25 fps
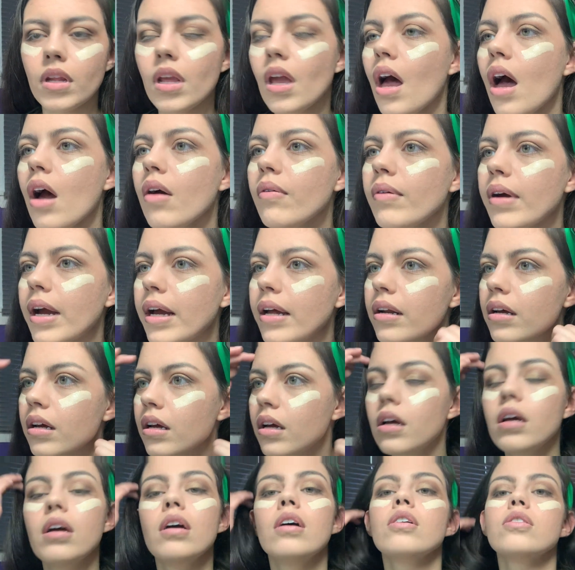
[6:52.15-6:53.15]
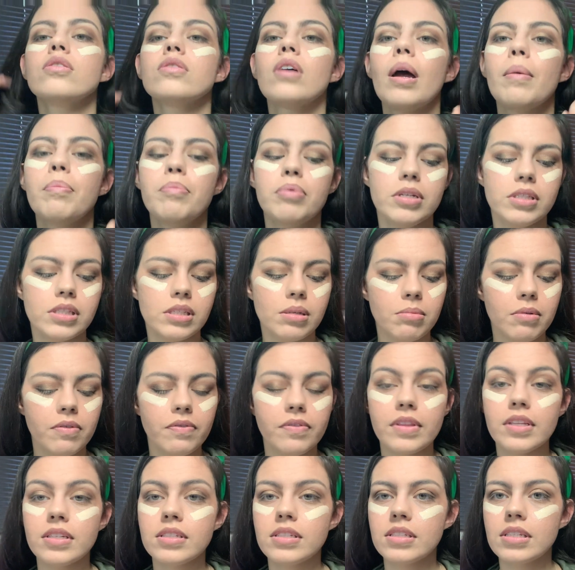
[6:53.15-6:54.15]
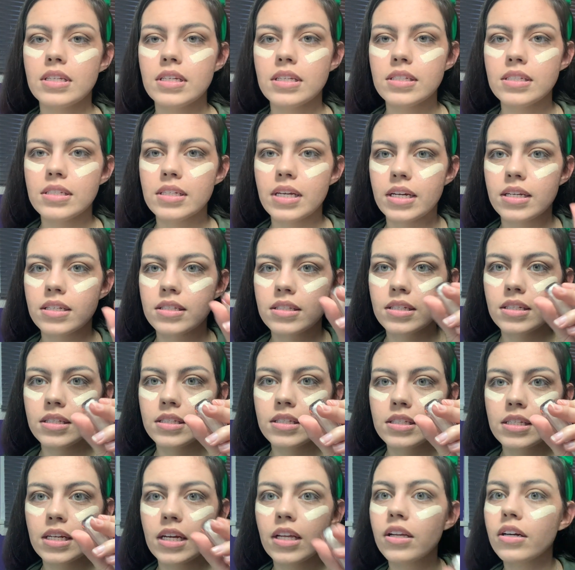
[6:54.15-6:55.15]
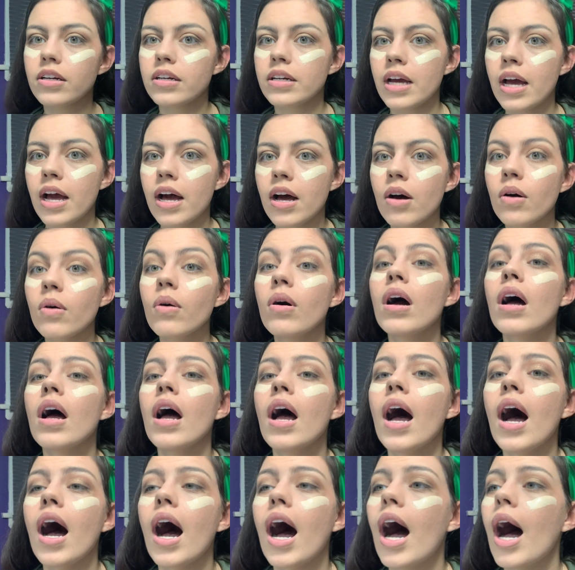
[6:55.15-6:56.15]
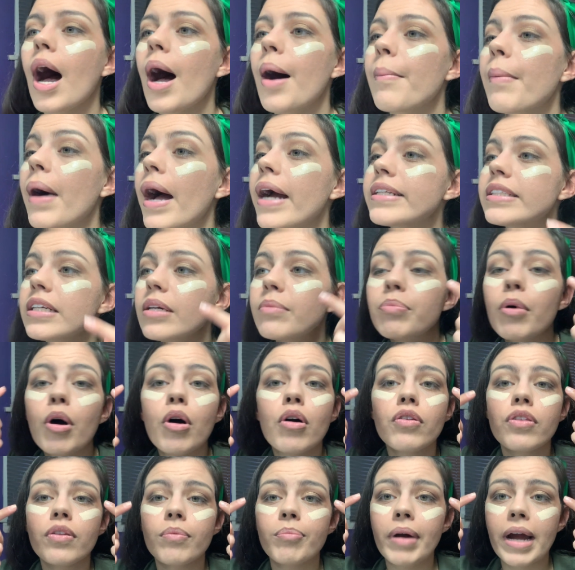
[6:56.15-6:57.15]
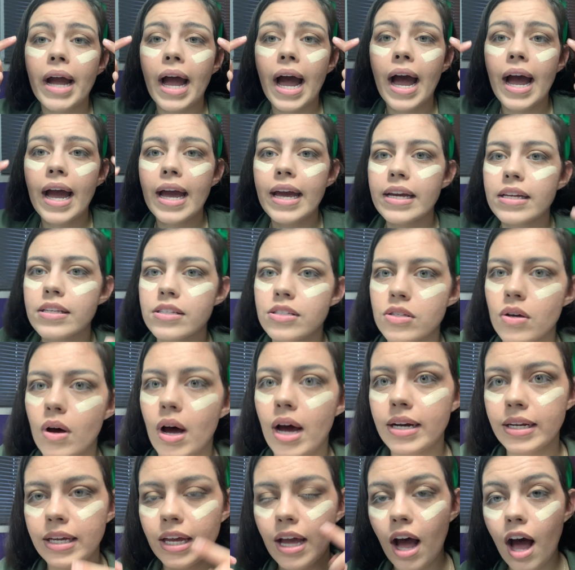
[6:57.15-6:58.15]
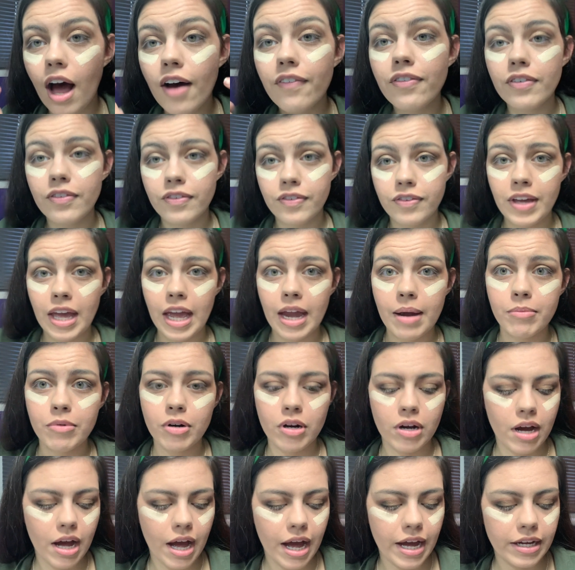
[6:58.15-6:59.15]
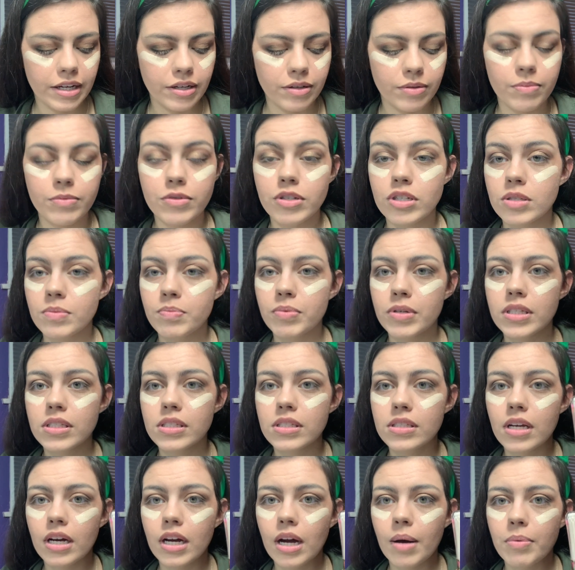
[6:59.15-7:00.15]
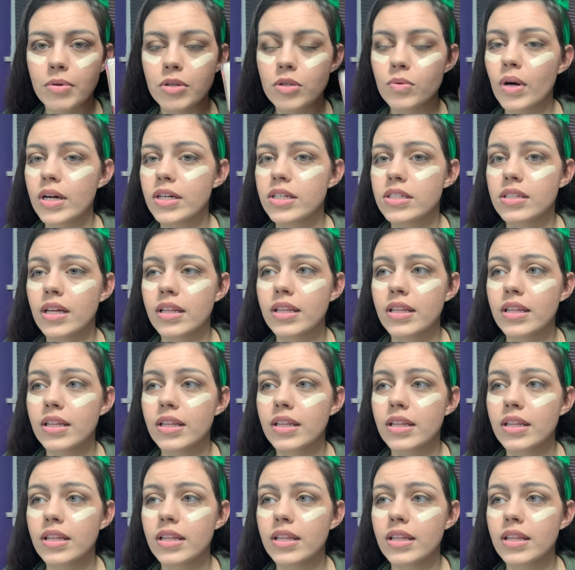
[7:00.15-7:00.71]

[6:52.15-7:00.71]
All right, so I put some of the C6 concealer now. I did both of my eyes, so off of camera, I just put a couple swatches on